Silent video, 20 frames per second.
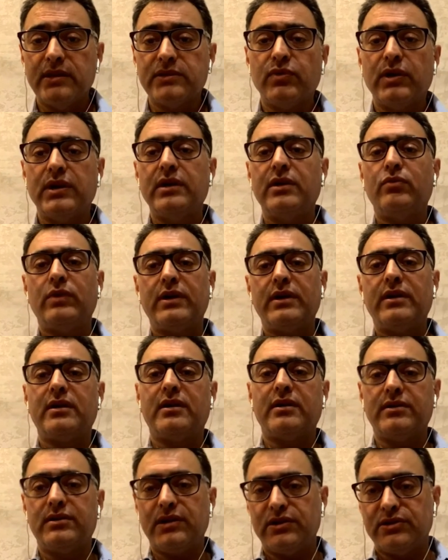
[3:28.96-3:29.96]
is very, very
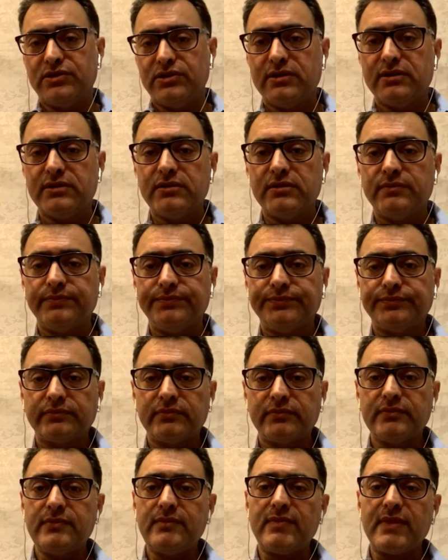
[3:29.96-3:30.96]
contagious.
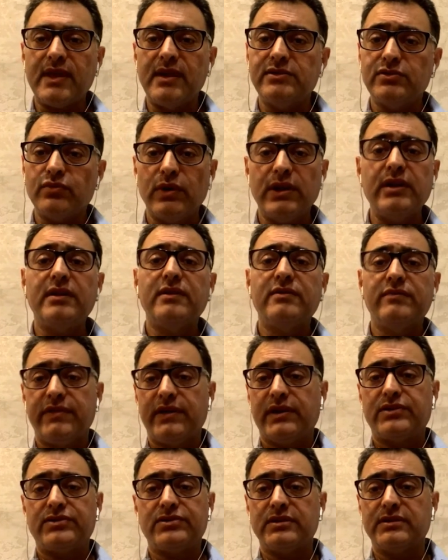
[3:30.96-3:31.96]
It's very
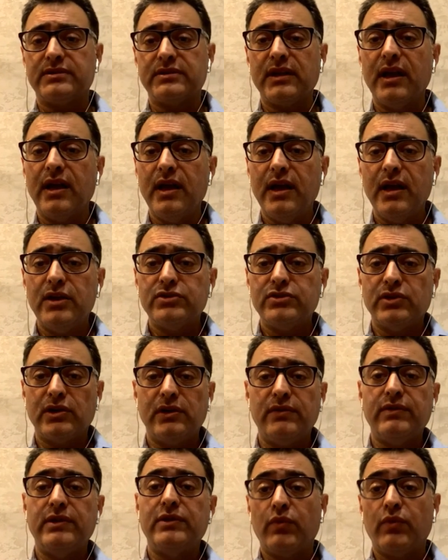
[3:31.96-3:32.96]
infectious. So
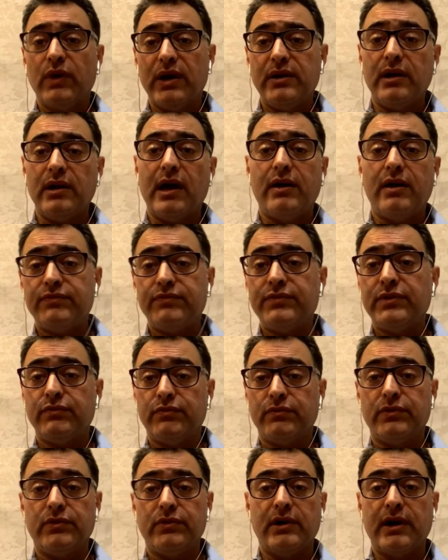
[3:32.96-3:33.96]
even when after
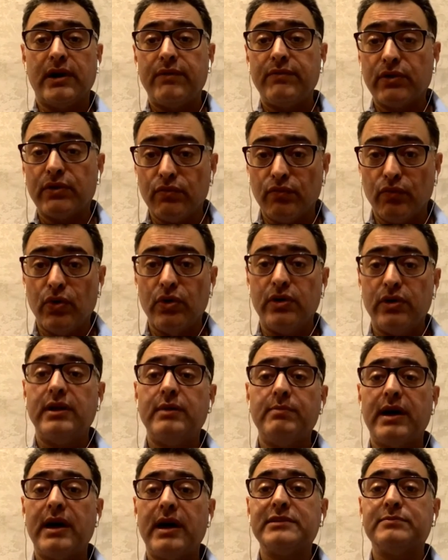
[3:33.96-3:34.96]
having worn
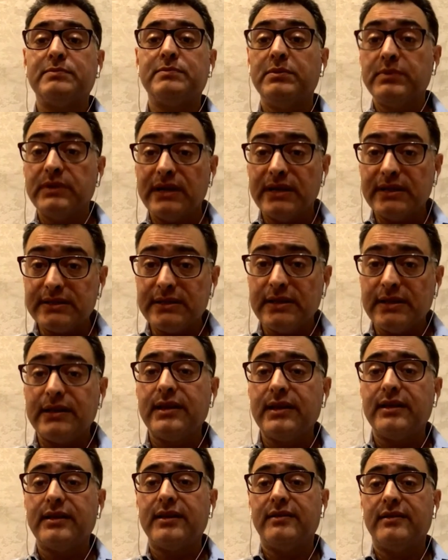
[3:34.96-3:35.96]
a mask, people are still
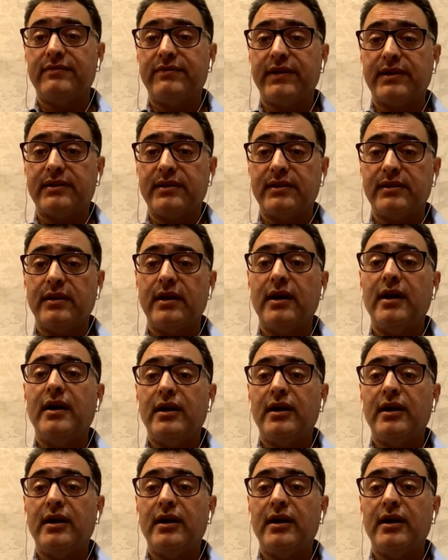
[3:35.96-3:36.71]
getting infected.